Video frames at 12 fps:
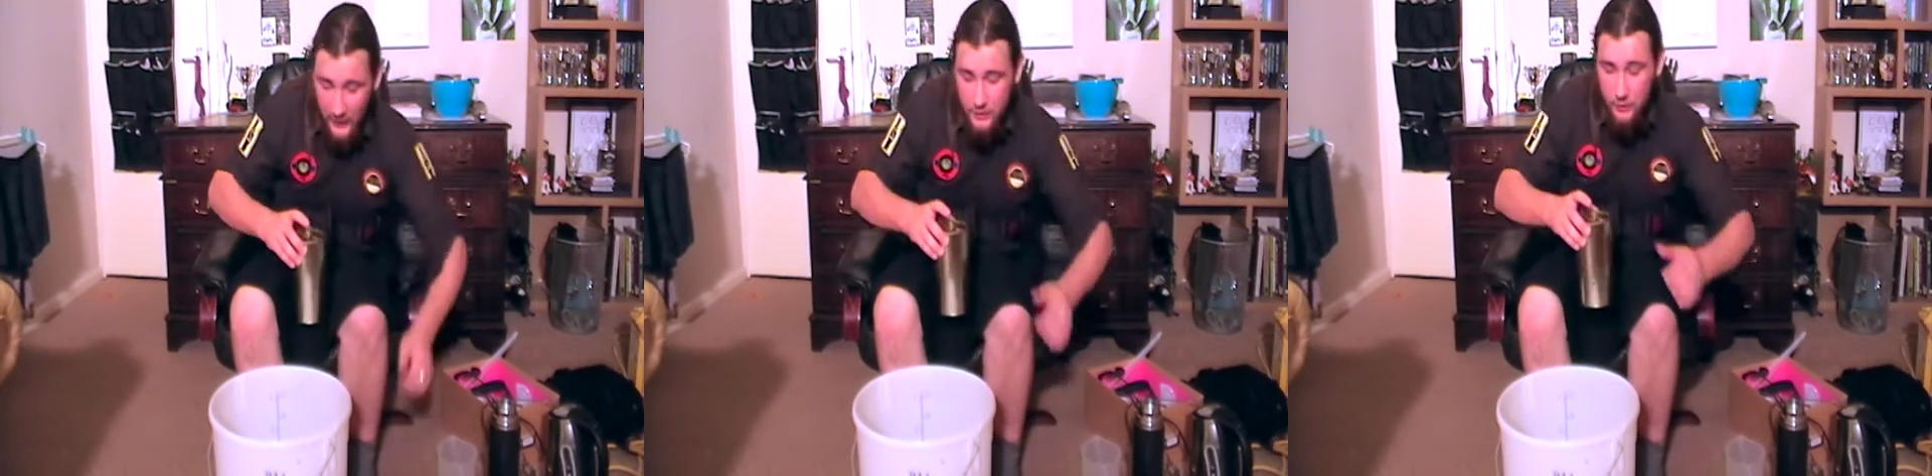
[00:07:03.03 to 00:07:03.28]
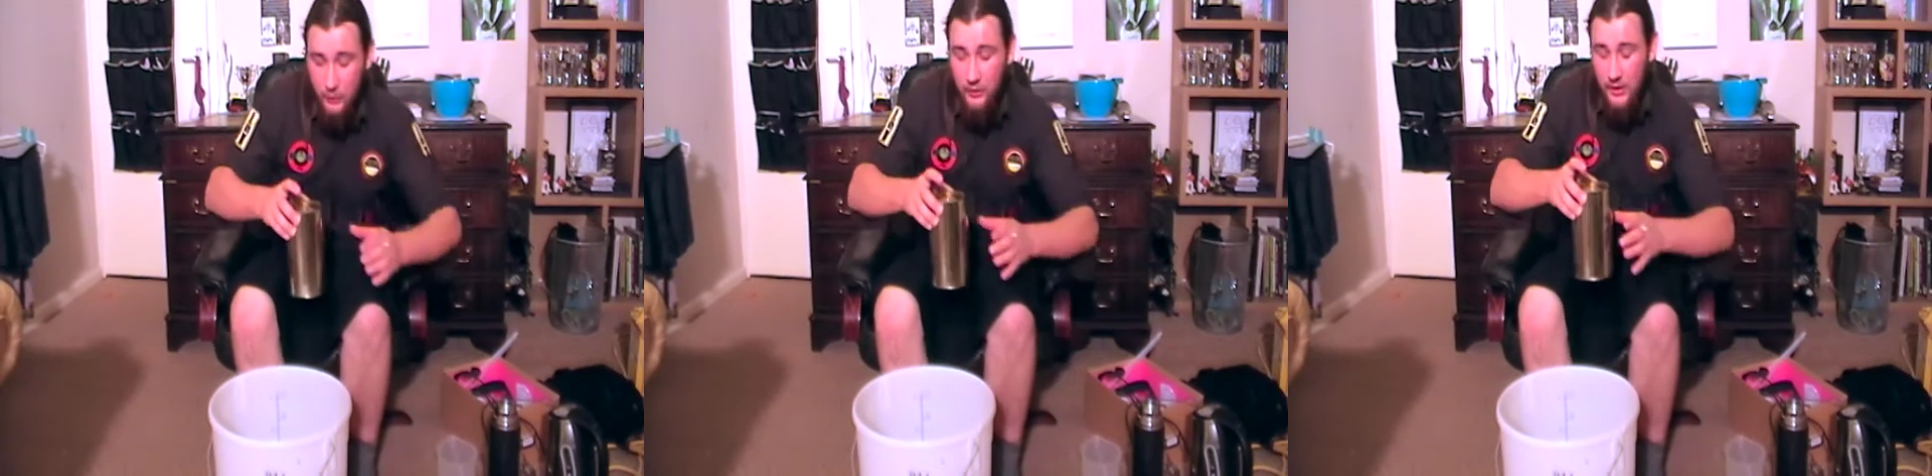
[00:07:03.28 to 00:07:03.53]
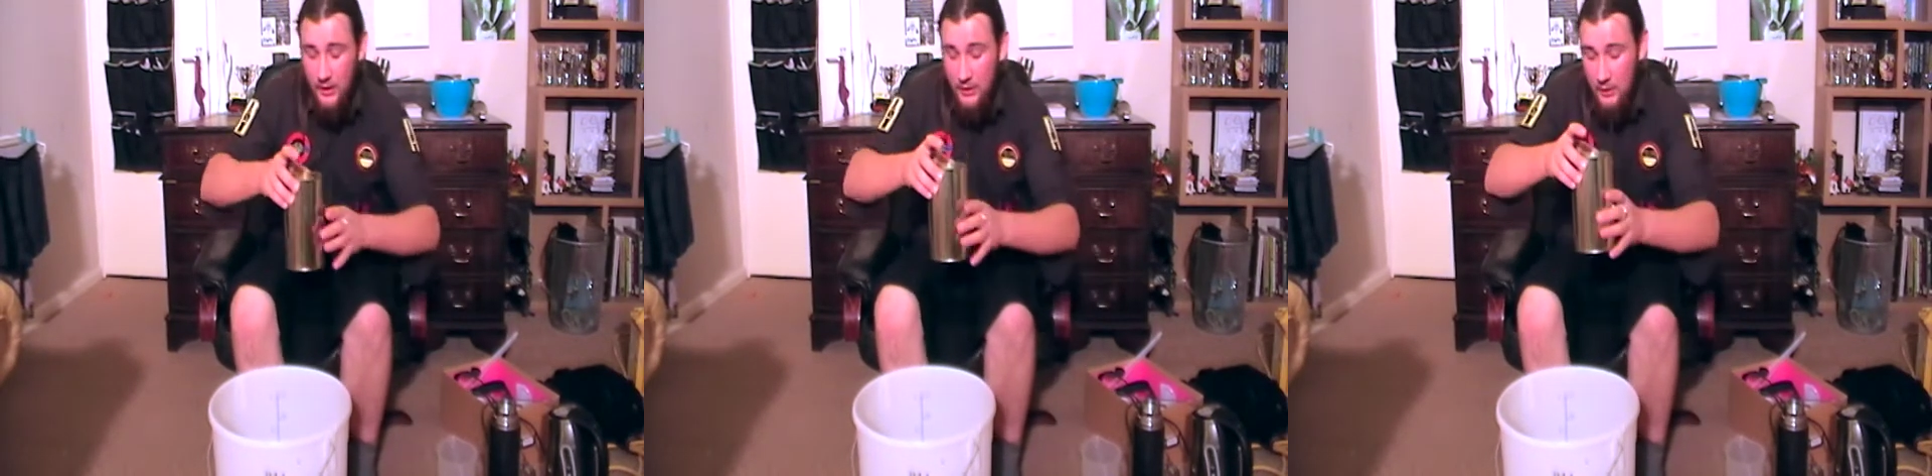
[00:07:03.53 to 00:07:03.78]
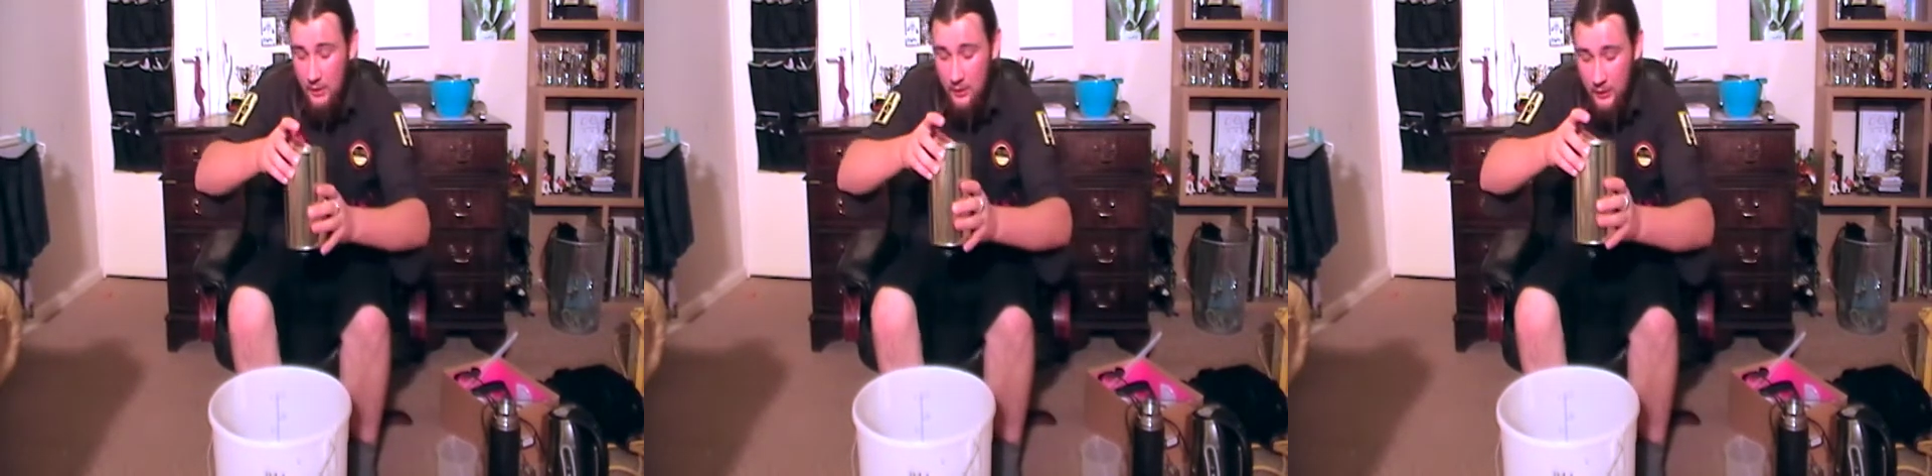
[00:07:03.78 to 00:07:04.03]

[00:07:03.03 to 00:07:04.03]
as you'll see,